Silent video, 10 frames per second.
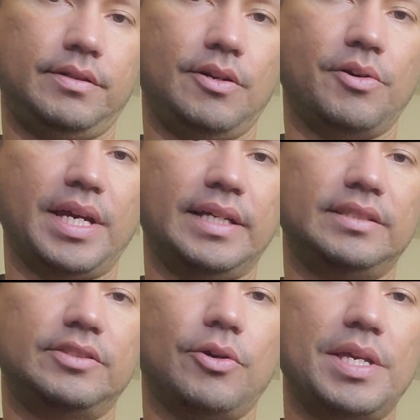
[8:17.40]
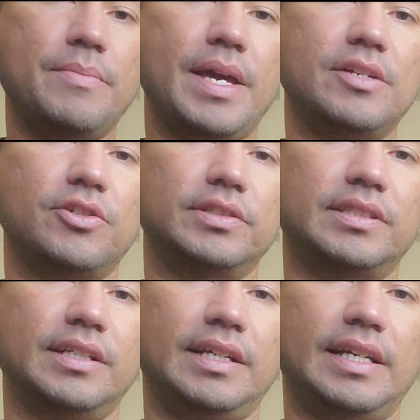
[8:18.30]
okay, so E major is
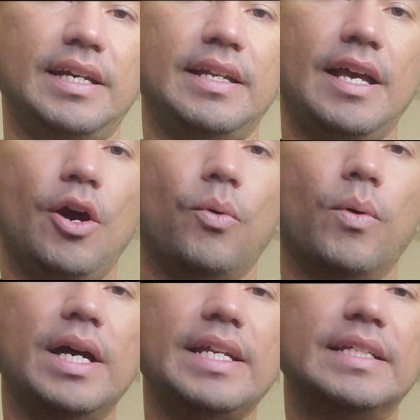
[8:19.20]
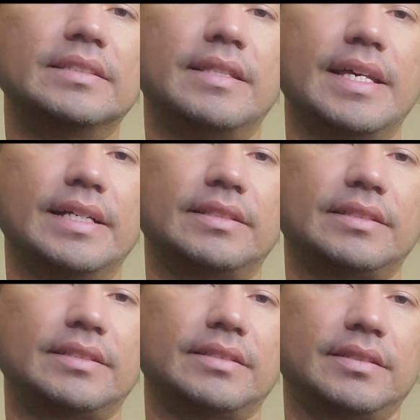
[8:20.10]
going to get, what is this?
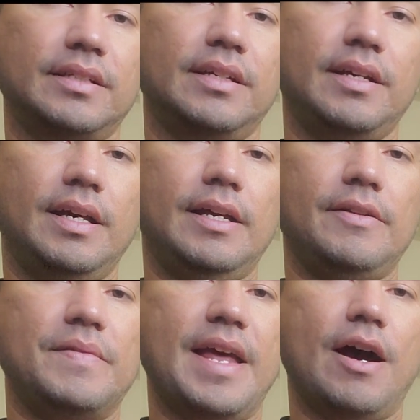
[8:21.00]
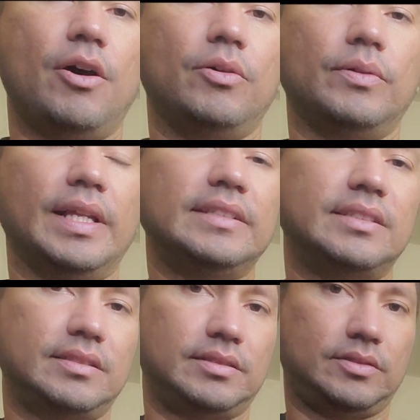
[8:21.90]
Now
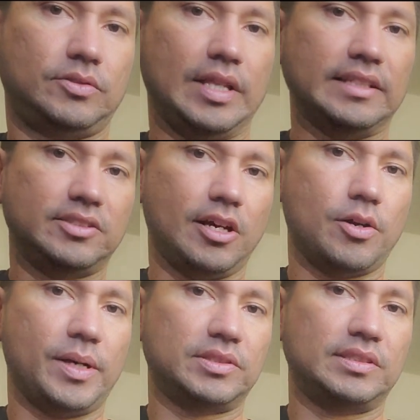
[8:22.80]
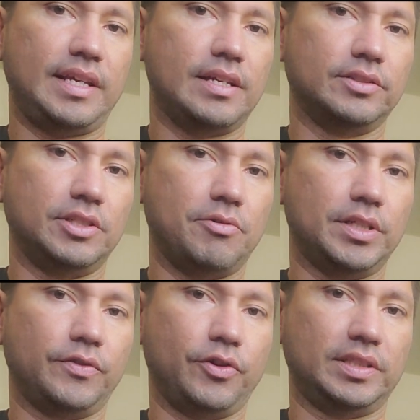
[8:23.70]
let's talk about scale
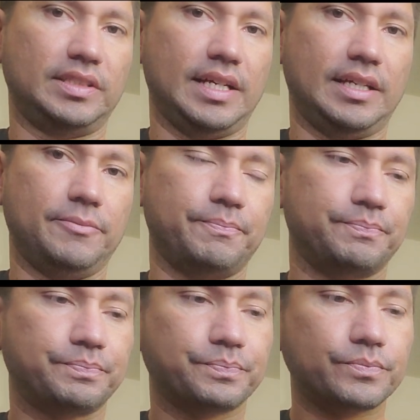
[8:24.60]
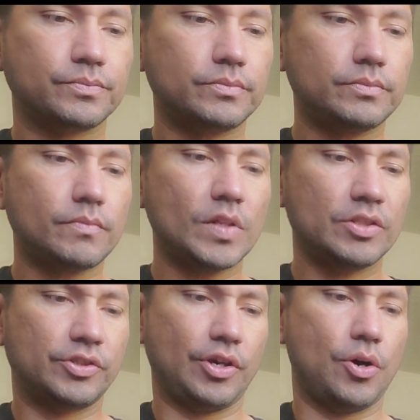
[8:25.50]
degrees for a second.
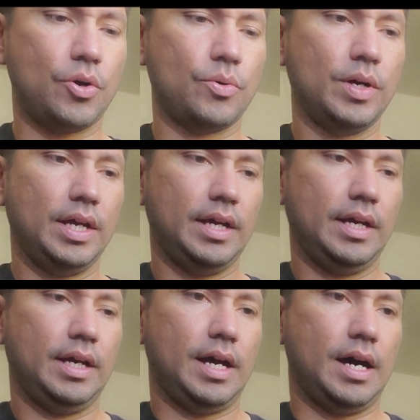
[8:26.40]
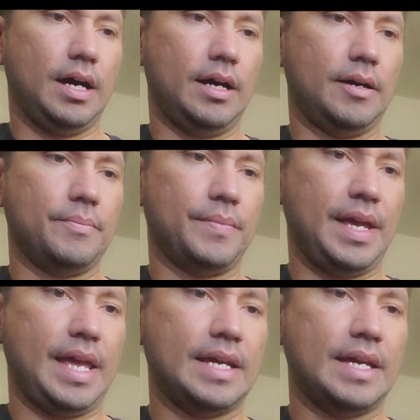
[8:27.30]
So when